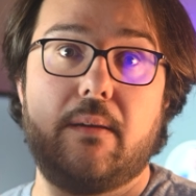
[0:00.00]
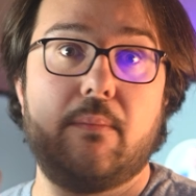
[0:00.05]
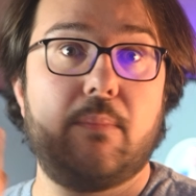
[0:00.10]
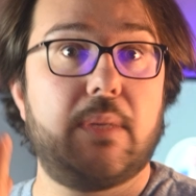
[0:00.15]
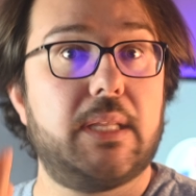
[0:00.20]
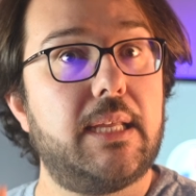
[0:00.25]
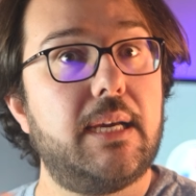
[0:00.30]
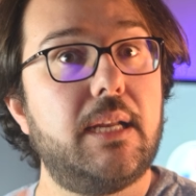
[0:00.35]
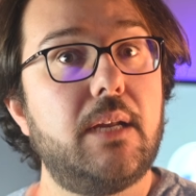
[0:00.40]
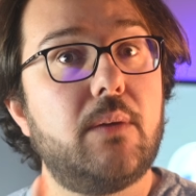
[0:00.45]

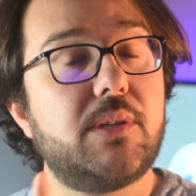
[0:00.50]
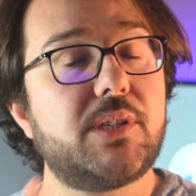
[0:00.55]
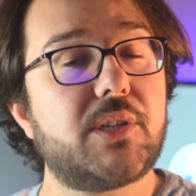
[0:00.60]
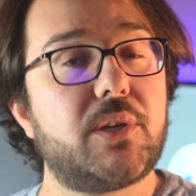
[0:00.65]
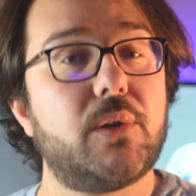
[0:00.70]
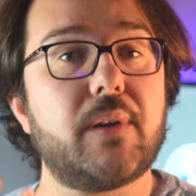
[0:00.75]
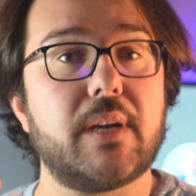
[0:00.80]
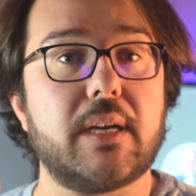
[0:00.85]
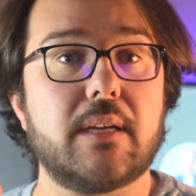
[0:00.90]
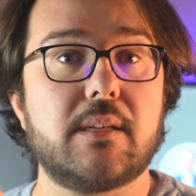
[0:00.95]
But then I was
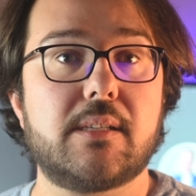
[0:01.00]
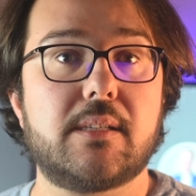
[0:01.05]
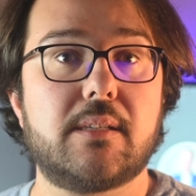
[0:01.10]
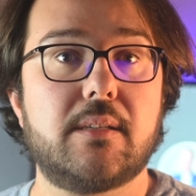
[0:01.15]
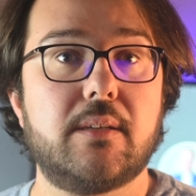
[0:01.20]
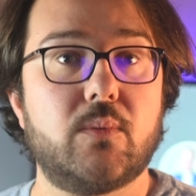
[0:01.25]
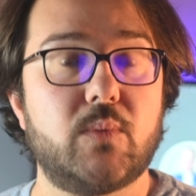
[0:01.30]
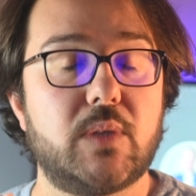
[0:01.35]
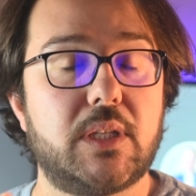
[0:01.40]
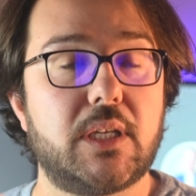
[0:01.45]
curious,
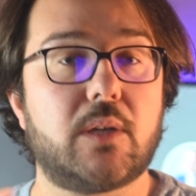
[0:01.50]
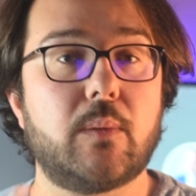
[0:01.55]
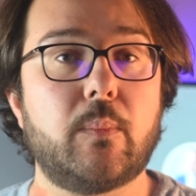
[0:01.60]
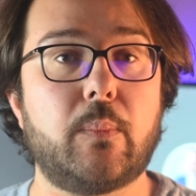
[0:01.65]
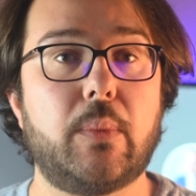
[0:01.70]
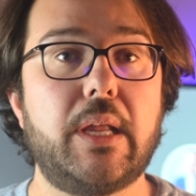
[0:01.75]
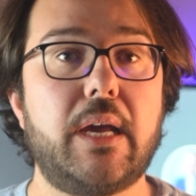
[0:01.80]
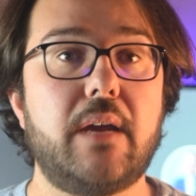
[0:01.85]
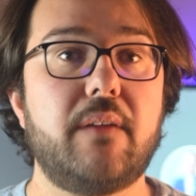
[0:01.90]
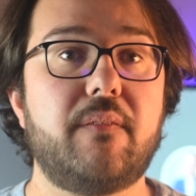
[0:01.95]
with the
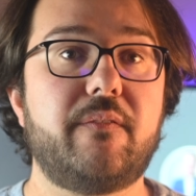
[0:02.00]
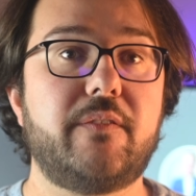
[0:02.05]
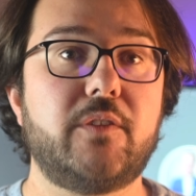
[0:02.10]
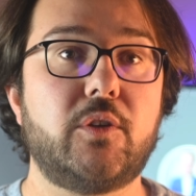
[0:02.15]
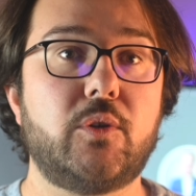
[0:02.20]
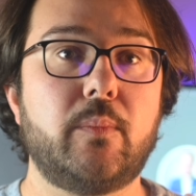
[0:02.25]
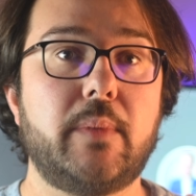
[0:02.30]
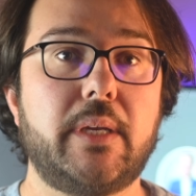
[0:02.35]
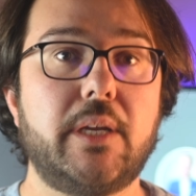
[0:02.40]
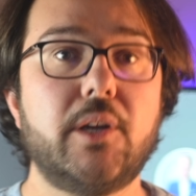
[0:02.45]
Comply
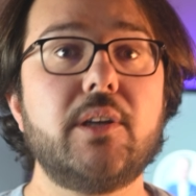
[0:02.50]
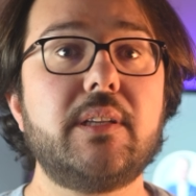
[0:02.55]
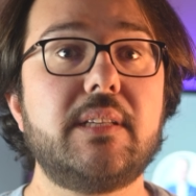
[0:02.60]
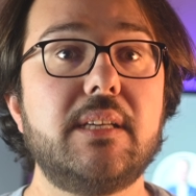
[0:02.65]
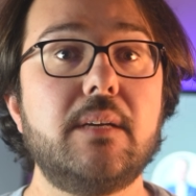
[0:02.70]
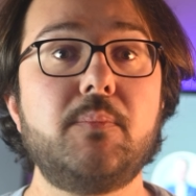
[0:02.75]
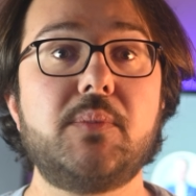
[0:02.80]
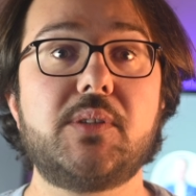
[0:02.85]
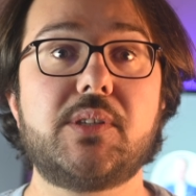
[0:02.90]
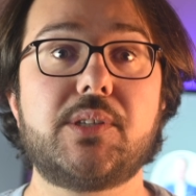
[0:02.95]
foam ear
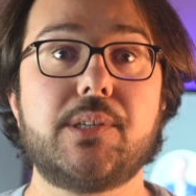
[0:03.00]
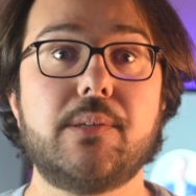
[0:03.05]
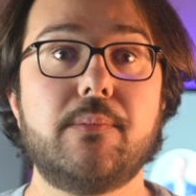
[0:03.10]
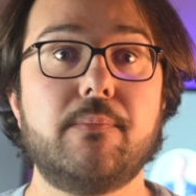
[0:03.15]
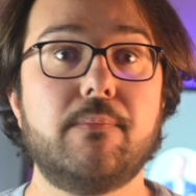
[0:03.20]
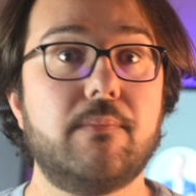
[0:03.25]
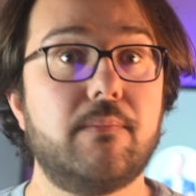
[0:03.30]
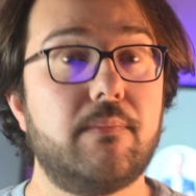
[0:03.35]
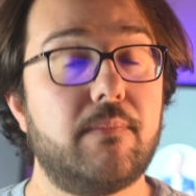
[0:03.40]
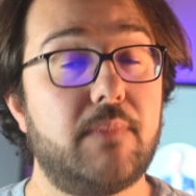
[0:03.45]
tips,
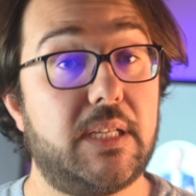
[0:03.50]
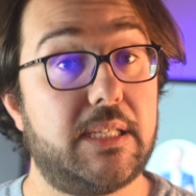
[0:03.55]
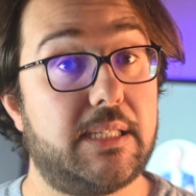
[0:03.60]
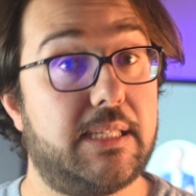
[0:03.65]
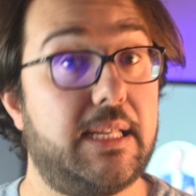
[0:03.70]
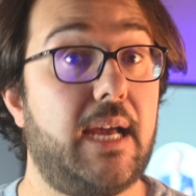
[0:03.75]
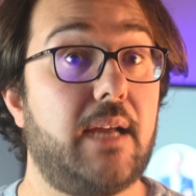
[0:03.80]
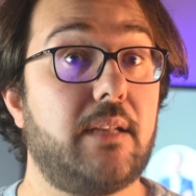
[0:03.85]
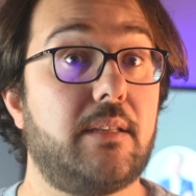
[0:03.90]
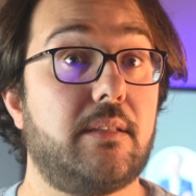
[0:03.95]
does
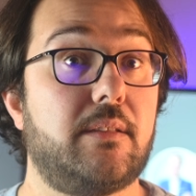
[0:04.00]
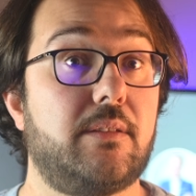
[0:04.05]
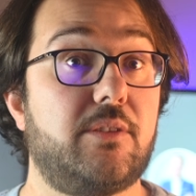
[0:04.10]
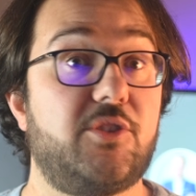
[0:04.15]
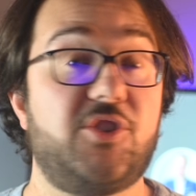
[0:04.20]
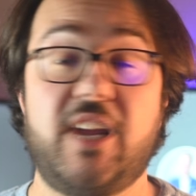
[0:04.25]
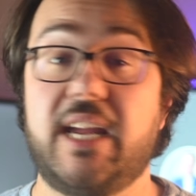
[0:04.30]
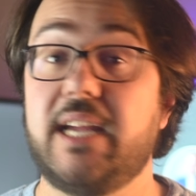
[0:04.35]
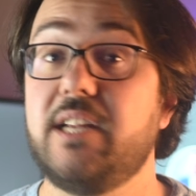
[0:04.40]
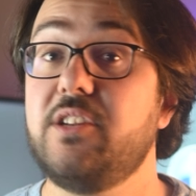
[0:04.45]
that
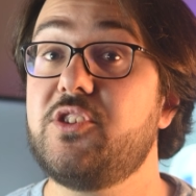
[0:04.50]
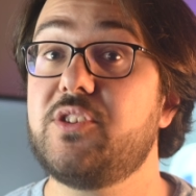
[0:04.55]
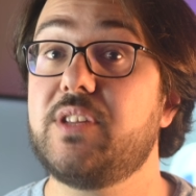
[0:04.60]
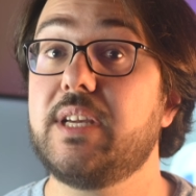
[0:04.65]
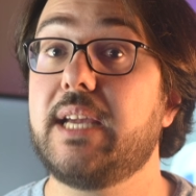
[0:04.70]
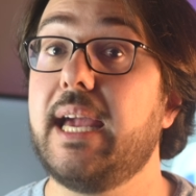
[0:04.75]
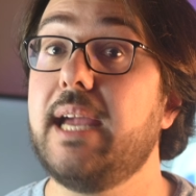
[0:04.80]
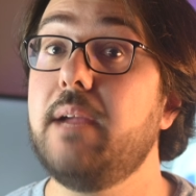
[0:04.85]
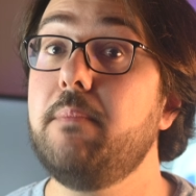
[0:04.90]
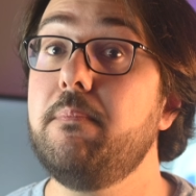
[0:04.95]
change the
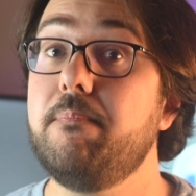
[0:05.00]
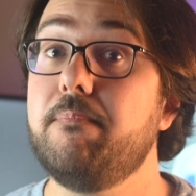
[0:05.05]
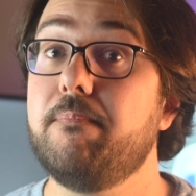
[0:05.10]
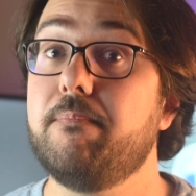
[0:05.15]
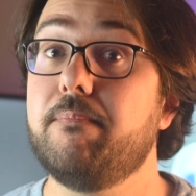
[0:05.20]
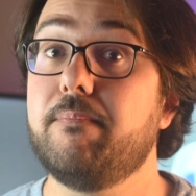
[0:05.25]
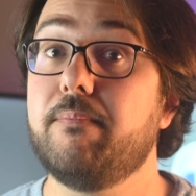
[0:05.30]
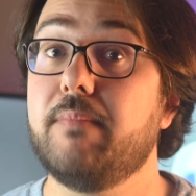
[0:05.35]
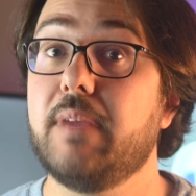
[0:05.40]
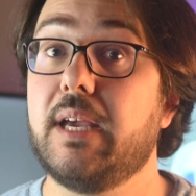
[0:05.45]
game?
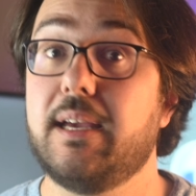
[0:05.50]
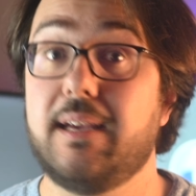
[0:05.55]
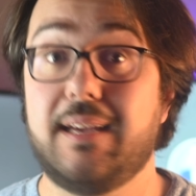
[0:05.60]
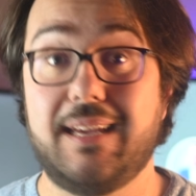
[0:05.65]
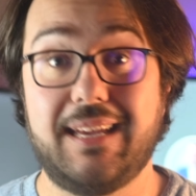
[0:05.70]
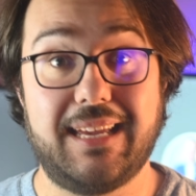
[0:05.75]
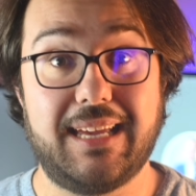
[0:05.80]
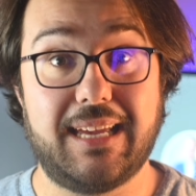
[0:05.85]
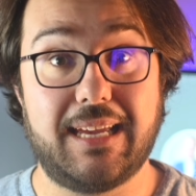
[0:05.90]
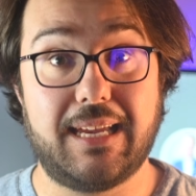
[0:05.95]

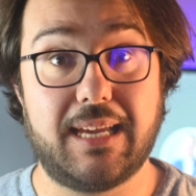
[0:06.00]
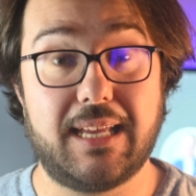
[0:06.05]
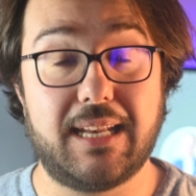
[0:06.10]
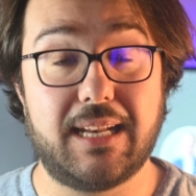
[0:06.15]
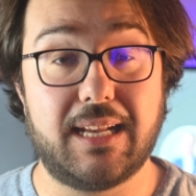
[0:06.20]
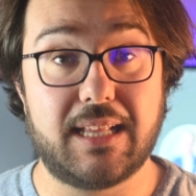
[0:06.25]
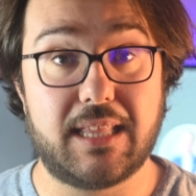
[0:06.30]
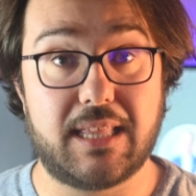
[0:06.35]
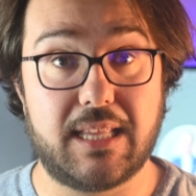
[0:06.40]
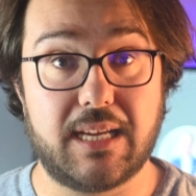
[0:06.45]

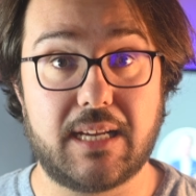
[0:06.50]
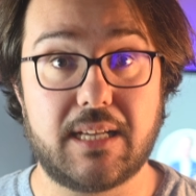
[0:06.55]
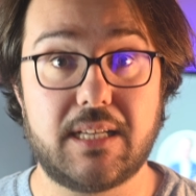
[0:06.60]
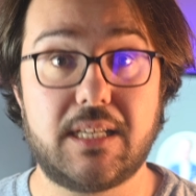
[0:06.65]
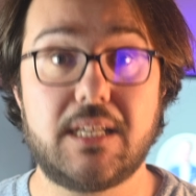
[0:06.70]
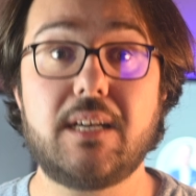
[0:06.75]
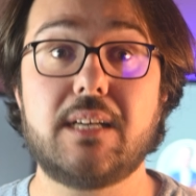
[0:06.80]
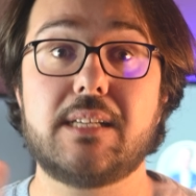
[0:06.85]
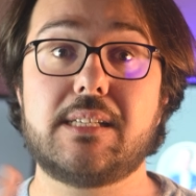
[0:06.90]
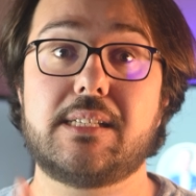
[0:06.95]
And I think it
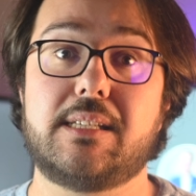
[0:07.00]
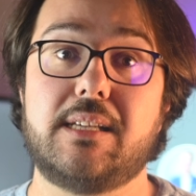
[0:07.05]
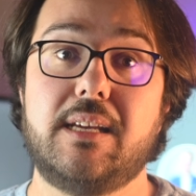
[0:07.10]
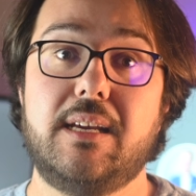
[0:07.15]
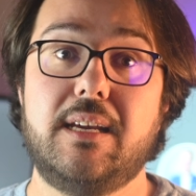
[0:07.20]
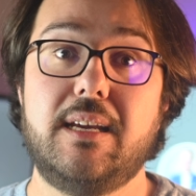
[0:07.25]
does.